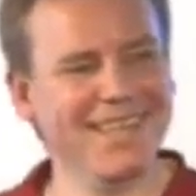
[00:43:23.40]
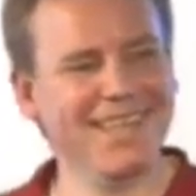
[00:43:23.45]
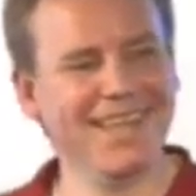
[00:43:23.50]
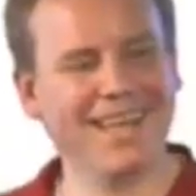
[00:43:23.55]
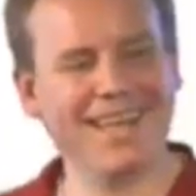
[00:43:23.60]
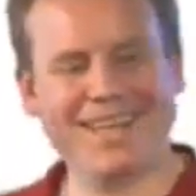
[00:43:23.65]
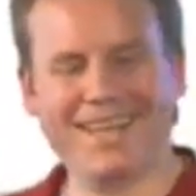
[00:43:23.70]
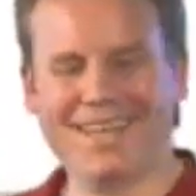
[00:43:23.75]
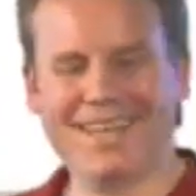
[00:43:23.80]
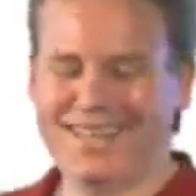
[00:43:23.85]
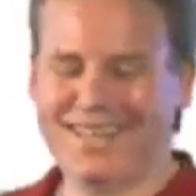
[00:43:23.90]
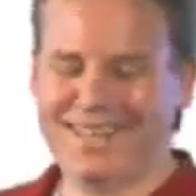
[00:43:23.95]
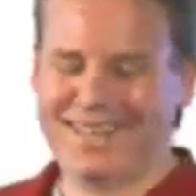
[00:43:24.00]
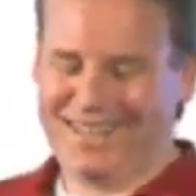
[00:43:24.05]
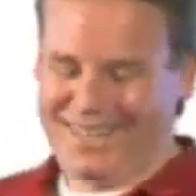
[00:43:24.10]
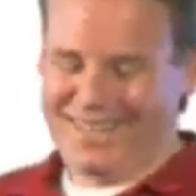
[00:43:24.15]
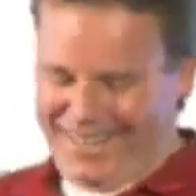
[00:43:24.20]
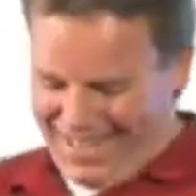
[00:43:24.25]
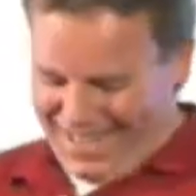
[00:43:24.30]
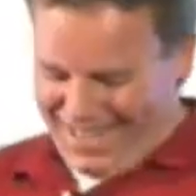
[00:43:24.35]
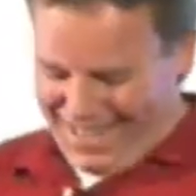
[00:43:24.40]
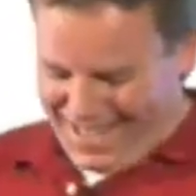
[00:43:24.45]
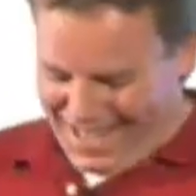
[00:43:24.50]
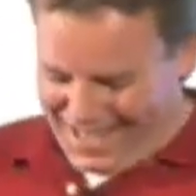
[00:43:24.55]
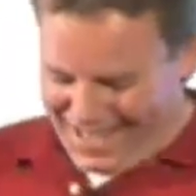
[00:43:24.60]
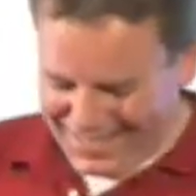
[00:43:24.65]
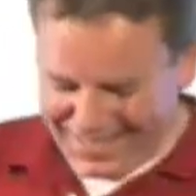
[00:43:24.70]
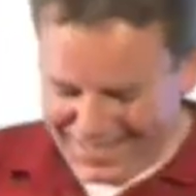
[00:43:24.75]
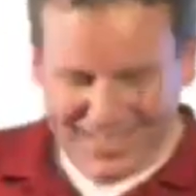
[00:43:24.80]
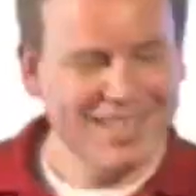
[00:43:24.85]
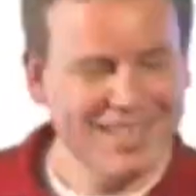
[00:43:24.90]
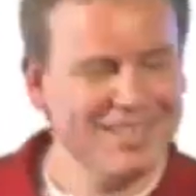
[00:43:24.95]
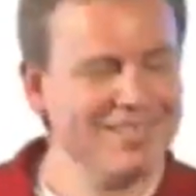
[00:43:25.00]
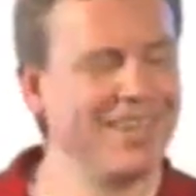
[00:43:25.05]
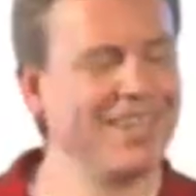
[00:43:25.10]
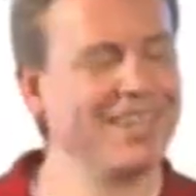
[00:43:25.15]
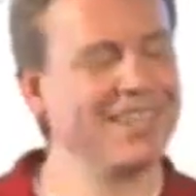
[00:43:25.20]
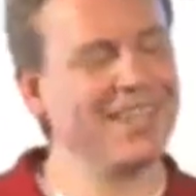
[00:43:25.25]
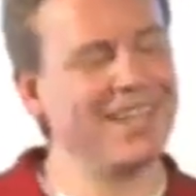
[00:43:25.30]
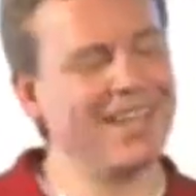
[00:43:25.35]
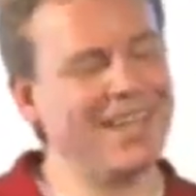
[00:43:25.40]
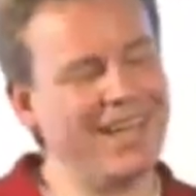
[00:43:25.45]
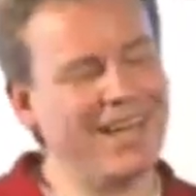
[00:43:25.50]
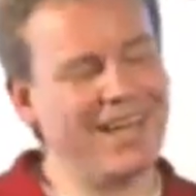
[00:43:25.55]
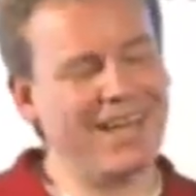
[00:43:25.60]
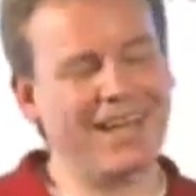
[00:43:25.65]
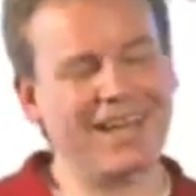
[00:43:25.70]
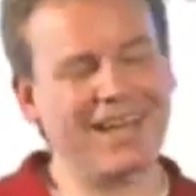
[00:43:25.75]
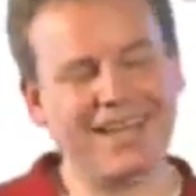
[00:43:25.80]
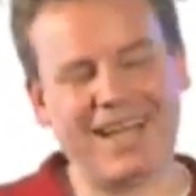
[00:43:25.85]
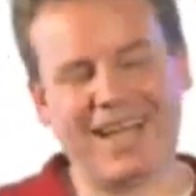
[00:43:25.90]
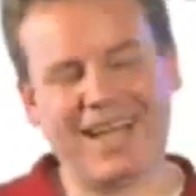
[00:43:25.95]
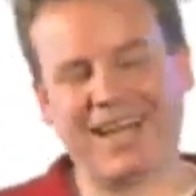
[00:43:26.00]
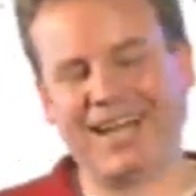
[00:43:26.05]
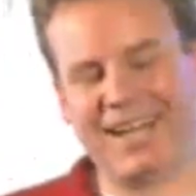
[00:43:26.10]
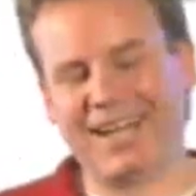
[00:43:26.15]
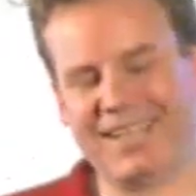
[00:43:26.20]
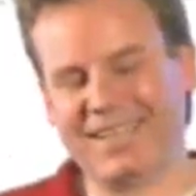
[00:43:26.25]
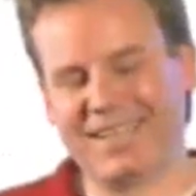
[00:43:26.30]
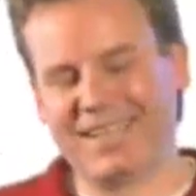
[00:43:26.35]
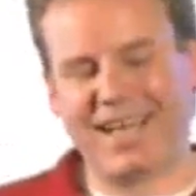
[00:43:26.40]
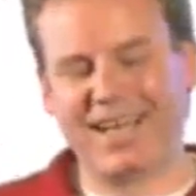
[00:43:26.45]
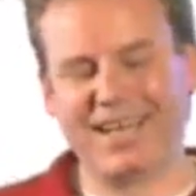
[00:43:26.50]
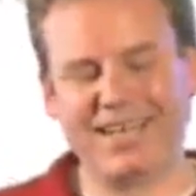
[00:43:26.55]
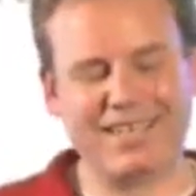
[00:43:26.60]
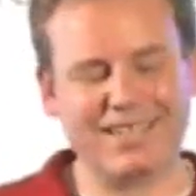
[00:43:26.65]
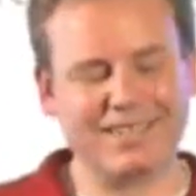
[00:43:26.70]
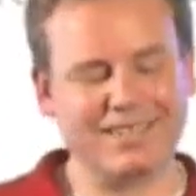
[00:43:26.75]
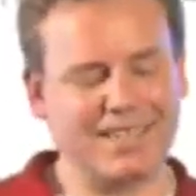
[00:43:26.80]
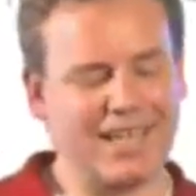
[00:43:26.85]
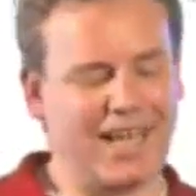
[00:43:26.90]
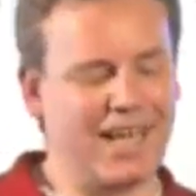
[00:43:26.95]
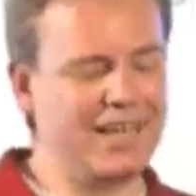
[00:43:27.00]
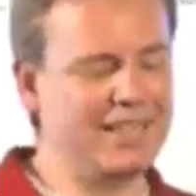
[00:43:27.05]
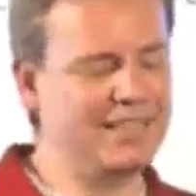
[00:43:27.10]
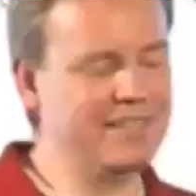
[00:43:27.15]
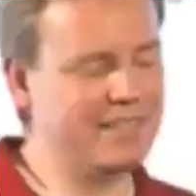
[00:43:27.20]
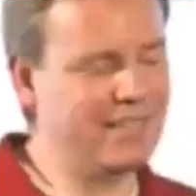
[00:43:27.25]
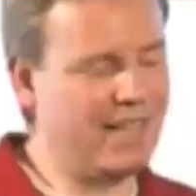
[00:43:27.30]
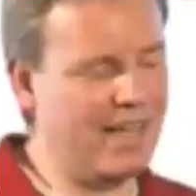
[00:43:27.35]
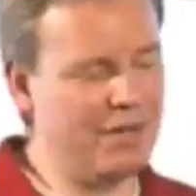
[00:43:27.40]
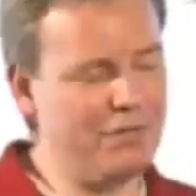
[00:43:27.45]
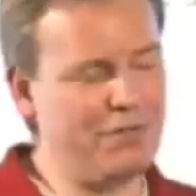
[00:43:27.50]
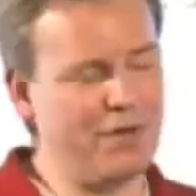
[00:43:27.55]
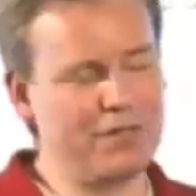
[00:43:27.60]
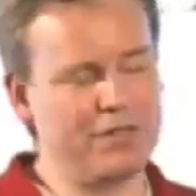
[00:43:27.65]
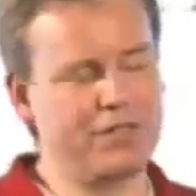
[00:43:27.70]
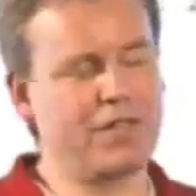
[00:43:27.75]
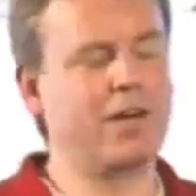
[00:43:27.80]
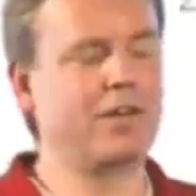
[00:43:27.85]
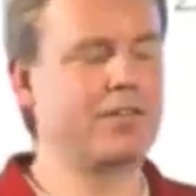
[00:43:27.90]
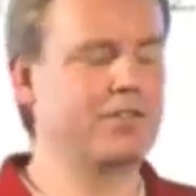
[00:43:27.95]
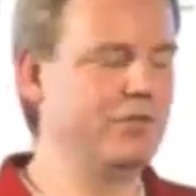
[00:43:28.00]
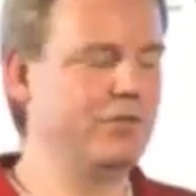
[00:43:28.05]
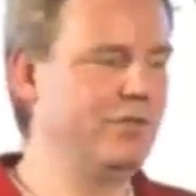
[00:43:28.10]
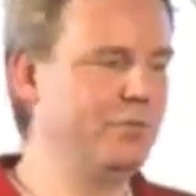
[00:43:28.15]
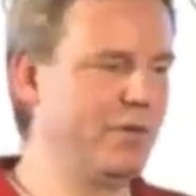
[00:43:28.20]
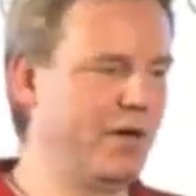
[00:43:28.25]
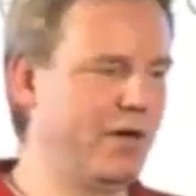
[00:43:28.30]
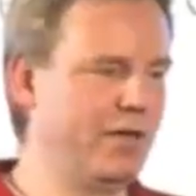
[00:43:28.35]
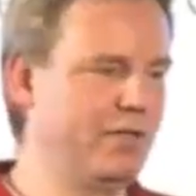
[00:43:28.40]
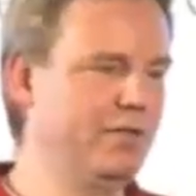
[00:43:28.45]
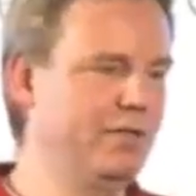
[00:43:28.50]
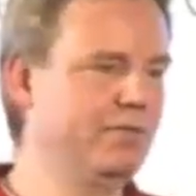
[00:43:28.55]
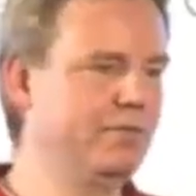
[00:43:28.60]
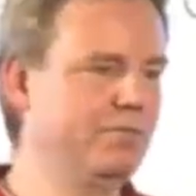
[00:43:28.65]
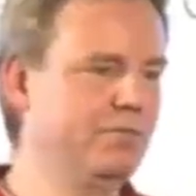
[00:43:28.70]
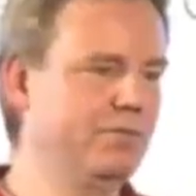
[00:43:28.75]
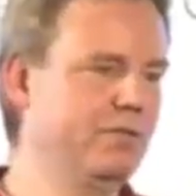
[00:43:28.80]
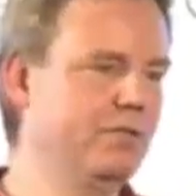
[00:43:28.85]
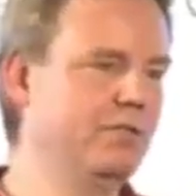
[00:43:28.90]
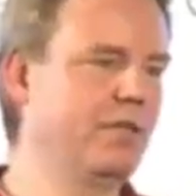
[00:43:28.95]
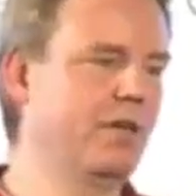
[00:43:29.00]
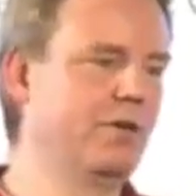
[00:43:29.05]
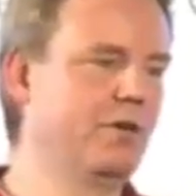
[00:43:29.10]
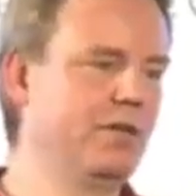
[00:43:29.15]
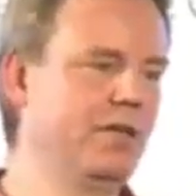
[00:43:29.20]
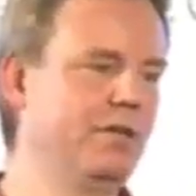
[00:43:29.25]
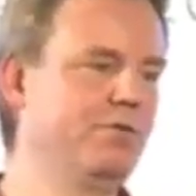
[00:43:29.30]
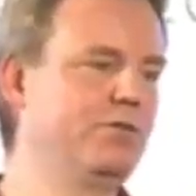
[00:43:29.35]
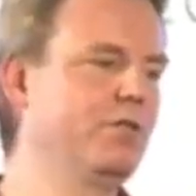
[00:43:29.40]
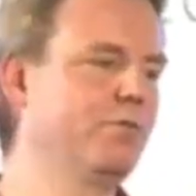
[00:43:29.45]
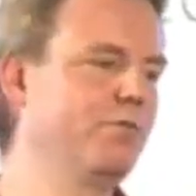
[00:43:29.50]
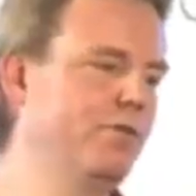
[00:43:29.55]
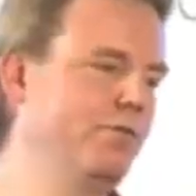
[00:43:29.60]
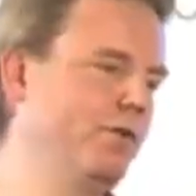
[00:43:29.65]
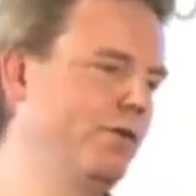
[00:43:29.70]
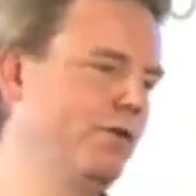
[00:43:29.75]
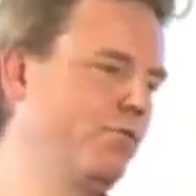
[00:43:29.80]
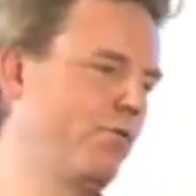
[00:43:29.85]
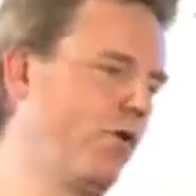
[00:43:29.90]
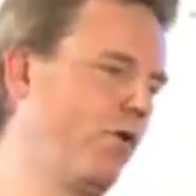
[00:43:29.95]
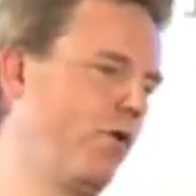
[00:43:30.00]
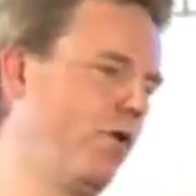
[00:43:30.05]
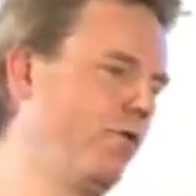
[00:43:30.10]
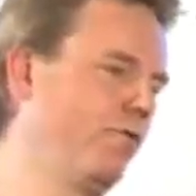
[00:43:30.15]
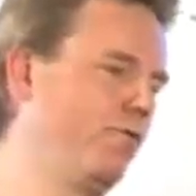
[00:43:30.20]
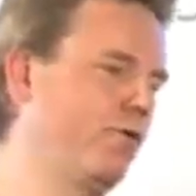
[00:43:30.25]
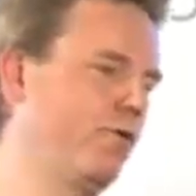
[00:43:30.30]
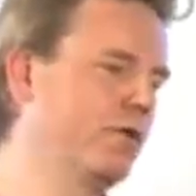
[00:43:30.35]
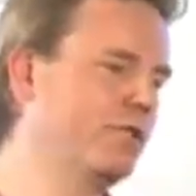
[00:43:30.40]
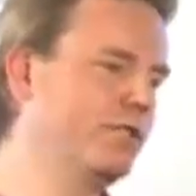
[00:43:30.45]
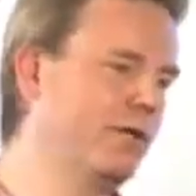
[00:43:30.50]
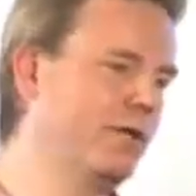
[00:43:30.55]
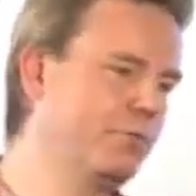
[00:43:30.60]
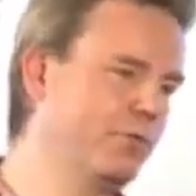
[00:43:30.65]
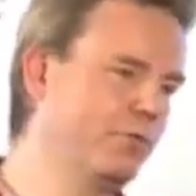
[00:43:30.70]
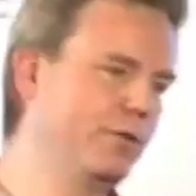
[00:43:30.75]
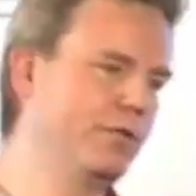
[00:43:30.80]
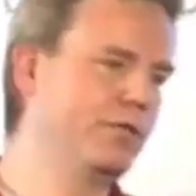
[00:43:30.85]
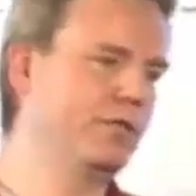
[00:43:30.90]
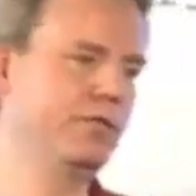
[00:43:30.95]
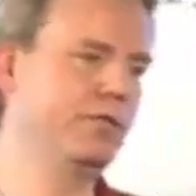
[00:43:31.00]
Yeah, but I found it hard to debug. So if something went wrong, for example, with